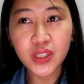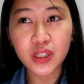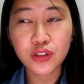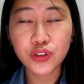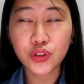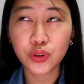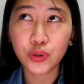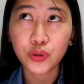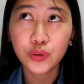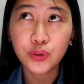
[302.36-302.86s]

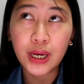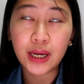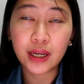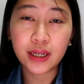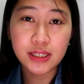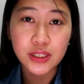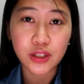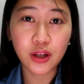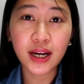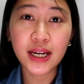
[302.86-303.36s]
So
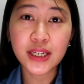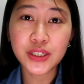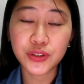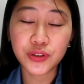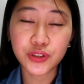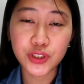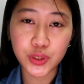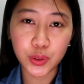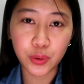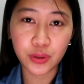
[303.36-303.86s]
as long as
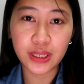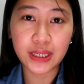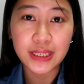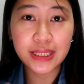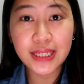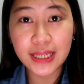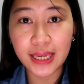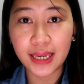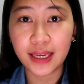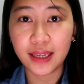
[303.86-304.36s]
you show the
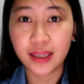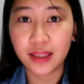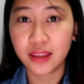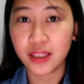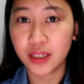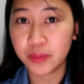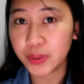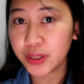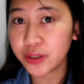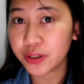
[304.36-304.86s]
EA in the
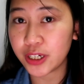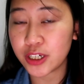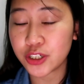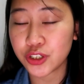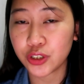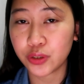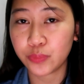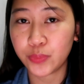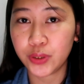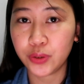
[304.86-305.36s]

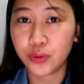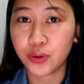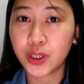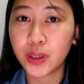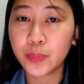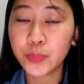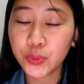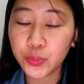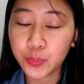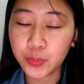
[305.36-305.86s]
immigration when you
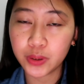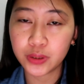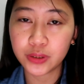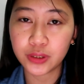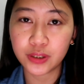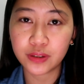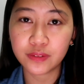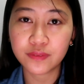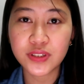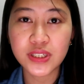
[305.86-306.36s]
come to
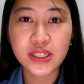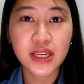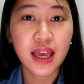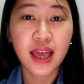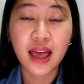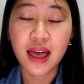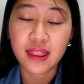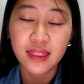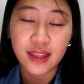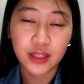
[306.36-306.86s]
Maldives,
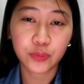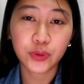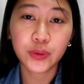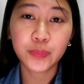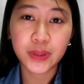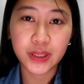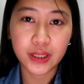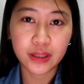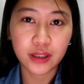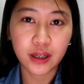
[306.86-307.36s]
that will
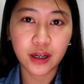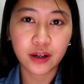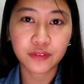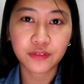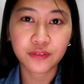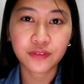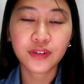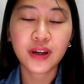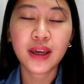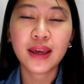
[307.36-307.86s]
be enough.
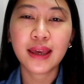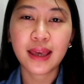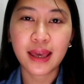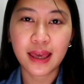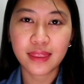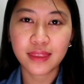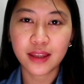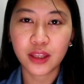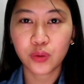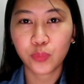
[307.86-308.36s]

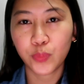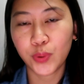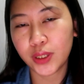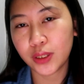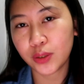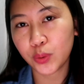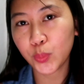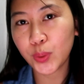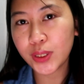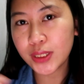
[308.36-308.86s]
And then
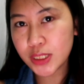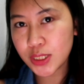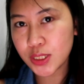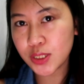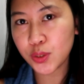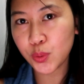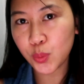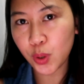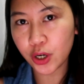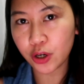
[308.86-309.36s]
once
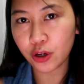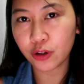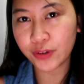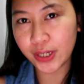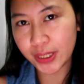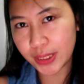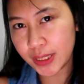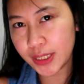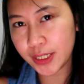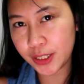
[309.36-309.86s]
you are
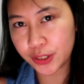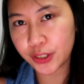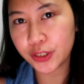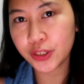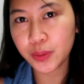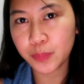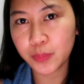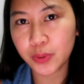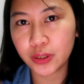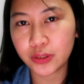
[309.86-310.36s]
already here in
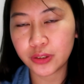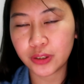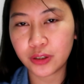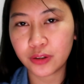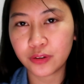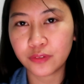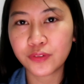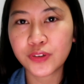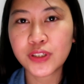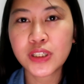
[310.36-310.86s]
the
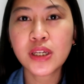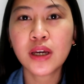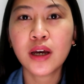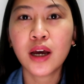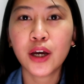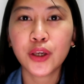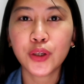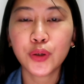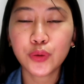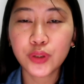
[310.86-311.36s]
Maldives,
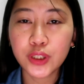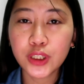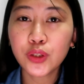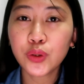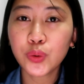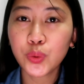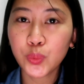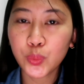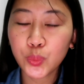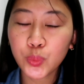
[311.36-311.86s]
you need
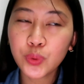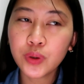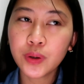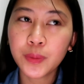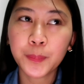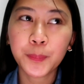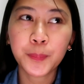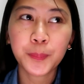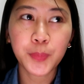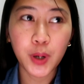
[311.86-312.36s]
to
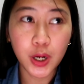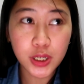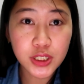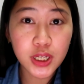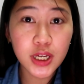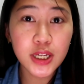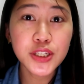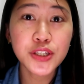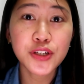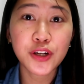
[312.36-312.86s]

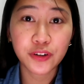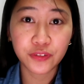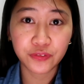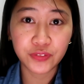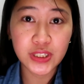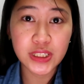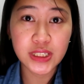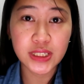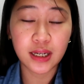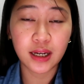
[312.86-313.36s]
process your
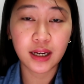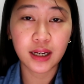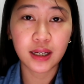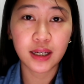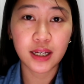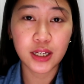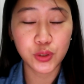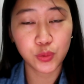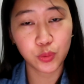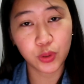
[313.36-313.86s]
visa
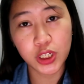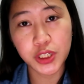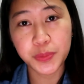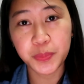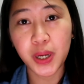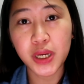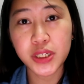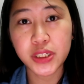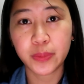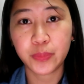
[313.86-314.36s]
as soon as
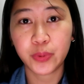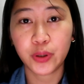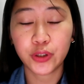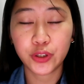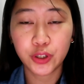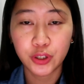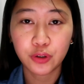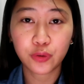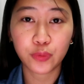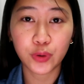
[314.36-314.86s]
possible,
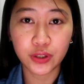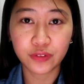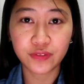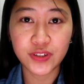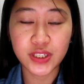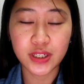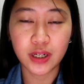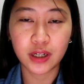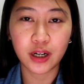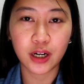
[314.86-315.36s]
your work
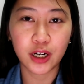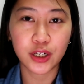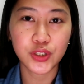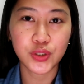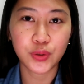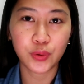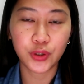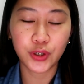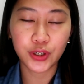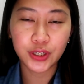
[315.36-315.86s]
visa card.
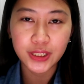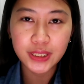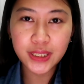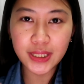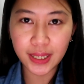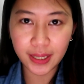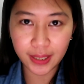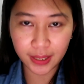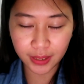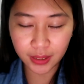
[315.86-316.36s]
So your
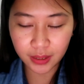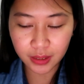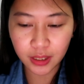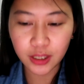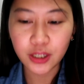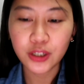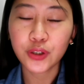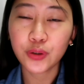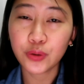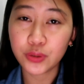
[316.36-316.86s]
EA,
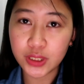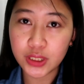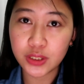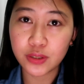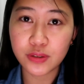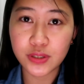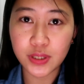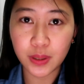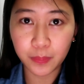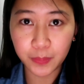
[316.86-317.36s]
you need
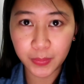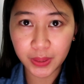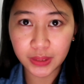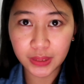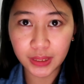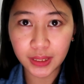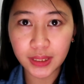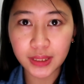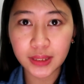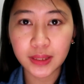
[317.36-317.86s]
to submit
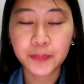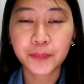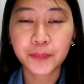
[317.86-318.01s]
it